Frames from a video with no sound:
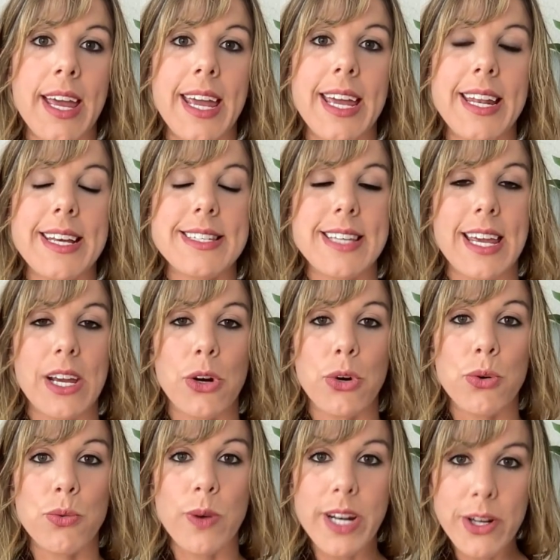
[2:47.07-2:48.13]
It is a
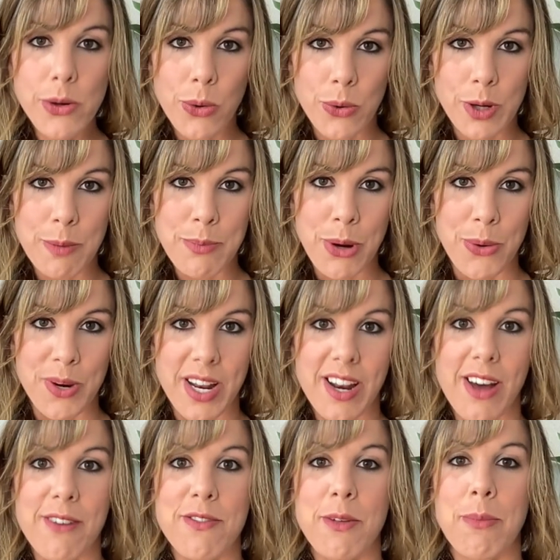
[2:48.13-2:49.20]
critical component
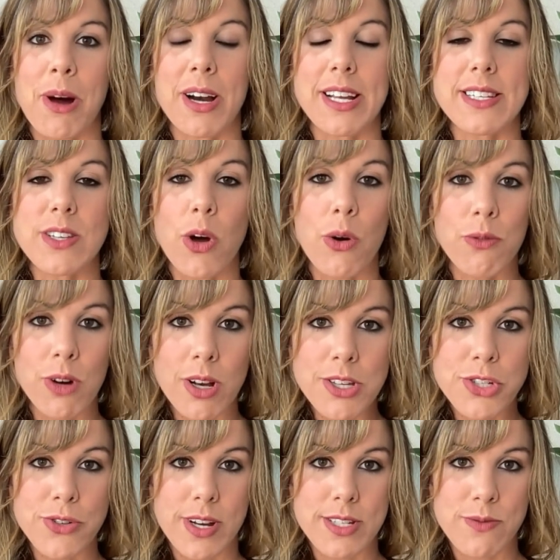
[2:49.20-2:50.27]
of the body's overall
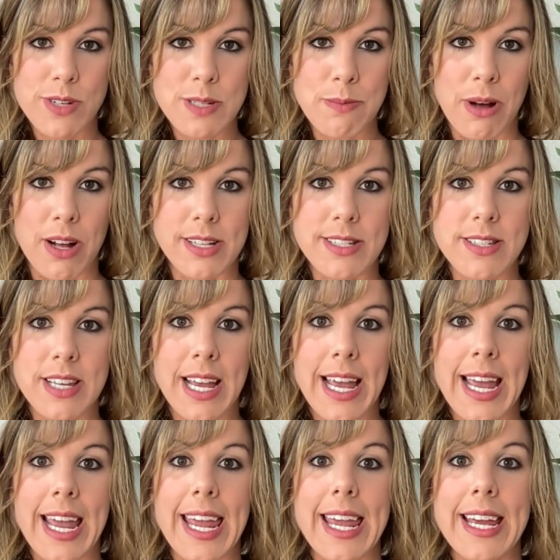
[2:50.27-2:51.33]
stress response
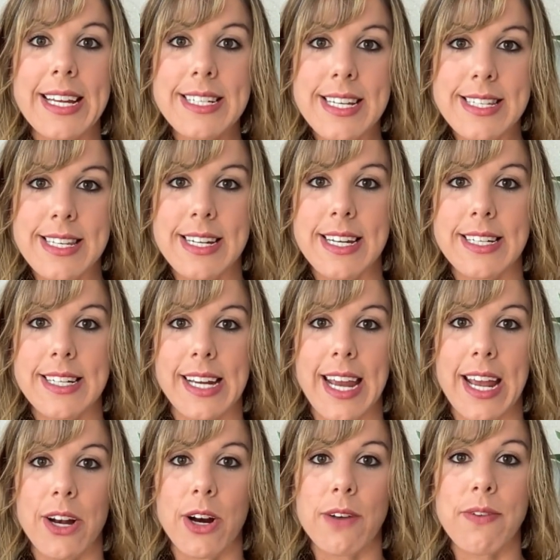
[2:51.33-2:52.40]
and is an
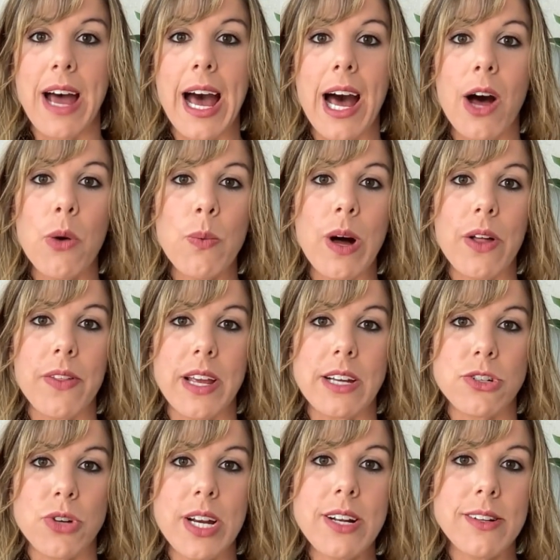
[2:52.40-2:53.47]
indicator of how well the
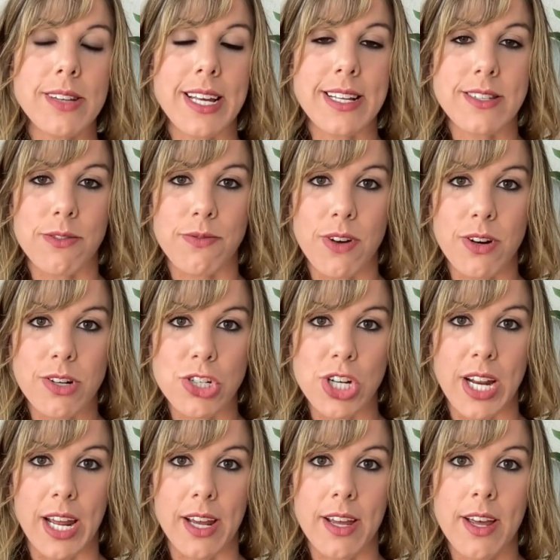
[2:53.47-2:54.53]
adrenal glands are
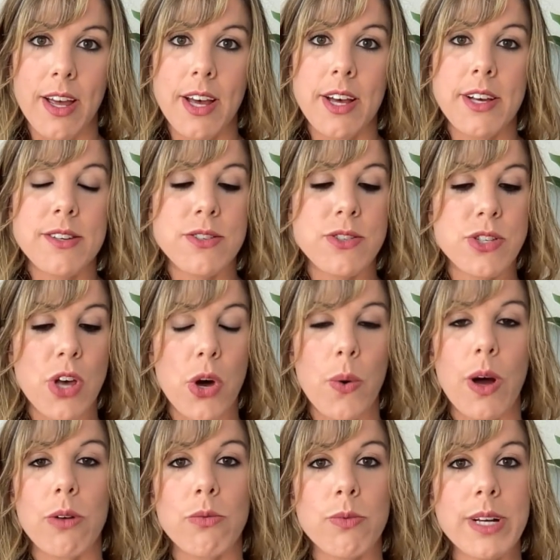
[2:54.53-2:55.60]
functioning. So,
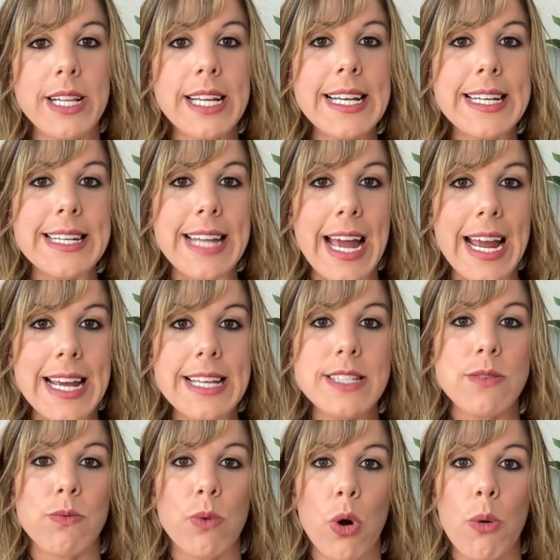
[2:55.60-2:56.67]
a really
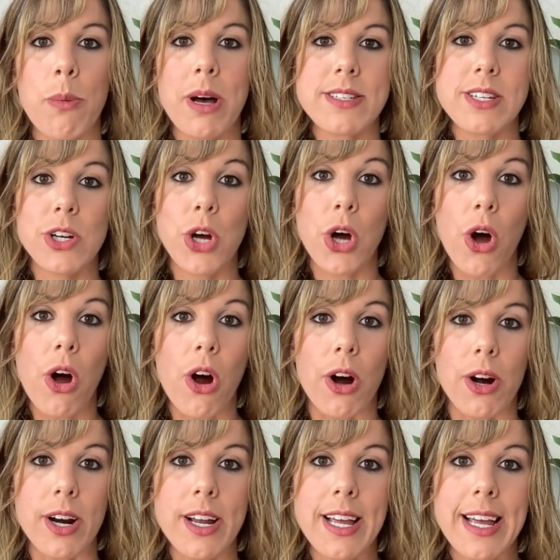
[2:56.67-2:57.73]
nice, robust
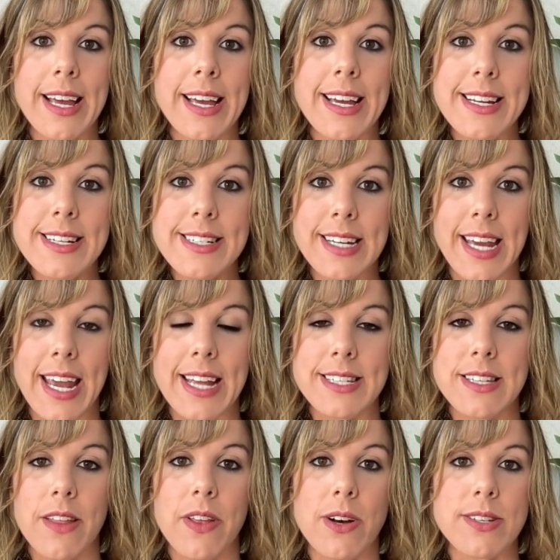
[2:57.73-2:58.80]
CAR indicates
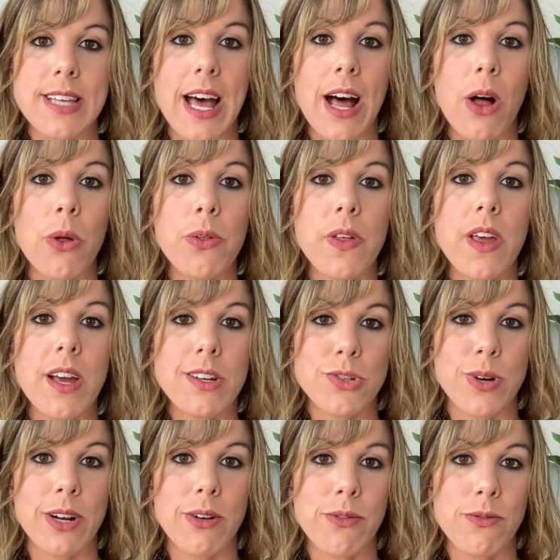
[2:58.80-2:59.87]
that there's healthy
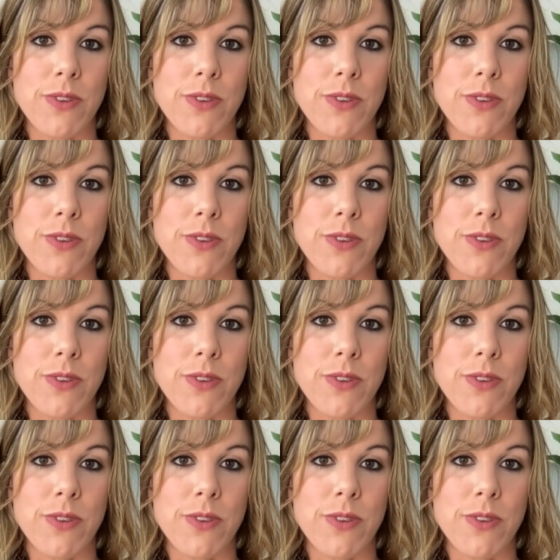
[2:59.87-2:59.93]
adrenal